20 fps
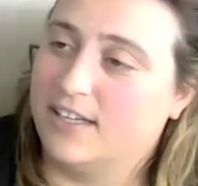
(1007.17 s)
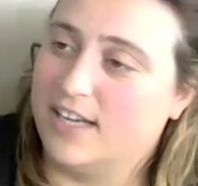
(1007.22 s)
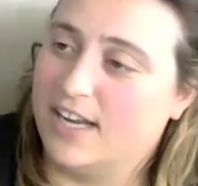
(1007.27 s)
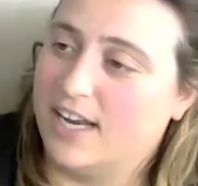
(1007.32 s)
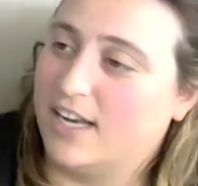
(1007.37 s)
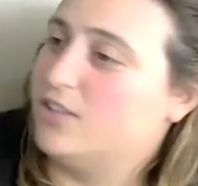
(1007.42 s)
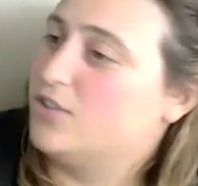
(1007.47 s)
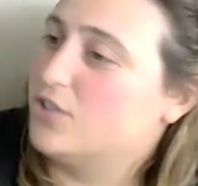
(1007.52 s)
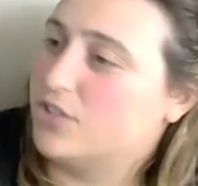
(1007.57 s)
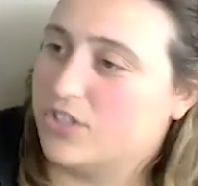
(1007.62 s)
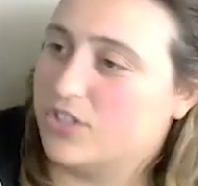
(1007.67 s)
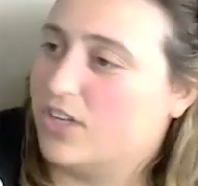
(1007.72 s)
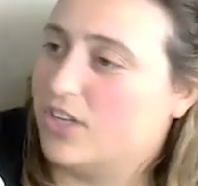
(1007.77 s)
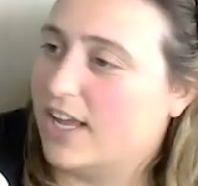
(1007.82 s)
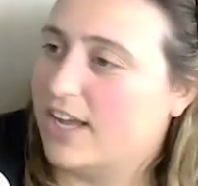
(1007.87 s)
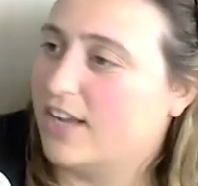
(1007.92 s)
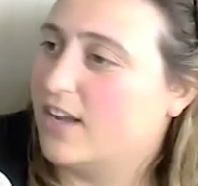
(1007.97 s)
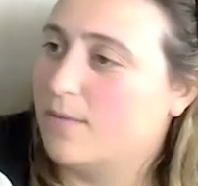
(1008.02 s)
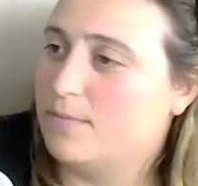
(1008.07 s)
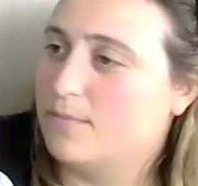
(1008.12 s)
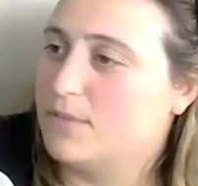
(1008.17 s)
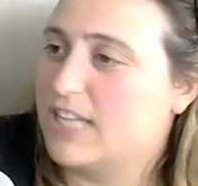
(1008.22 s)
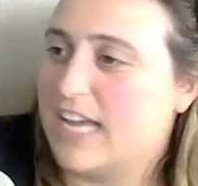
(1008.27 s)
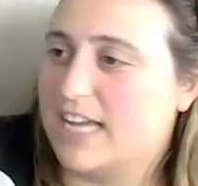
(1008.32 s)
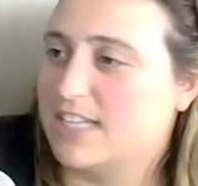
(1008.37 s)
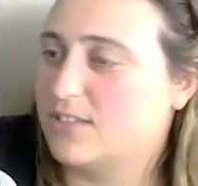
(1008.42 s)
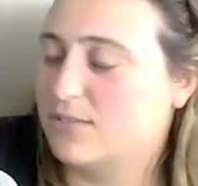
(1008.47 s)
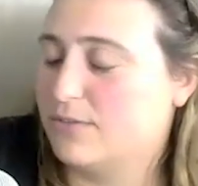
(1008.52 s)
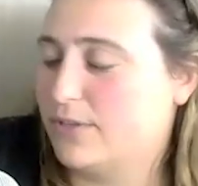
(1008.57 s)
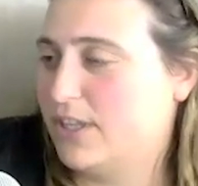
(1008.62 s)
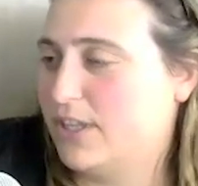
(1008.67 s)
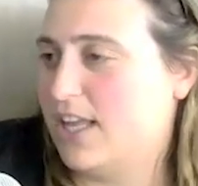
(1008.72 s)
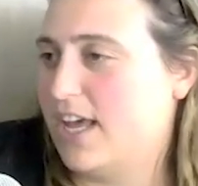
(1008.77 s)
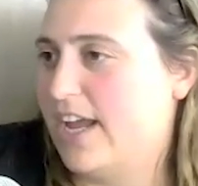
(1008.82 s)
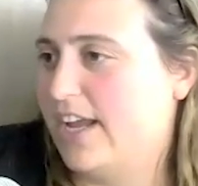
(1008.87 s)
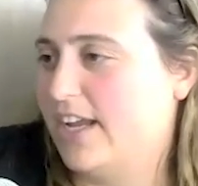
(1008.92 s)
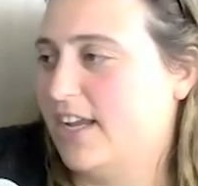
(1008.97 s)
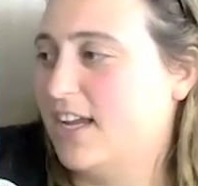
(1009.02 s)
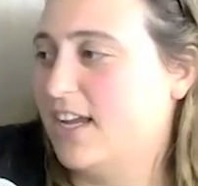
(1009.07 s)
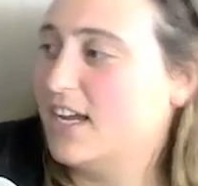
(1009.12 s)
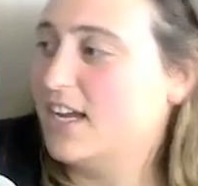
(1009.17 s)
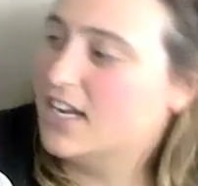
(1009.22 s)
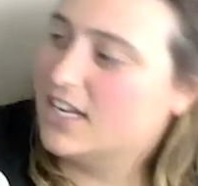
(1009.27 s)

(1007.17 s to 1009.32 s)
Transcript: interested, like obsessed with like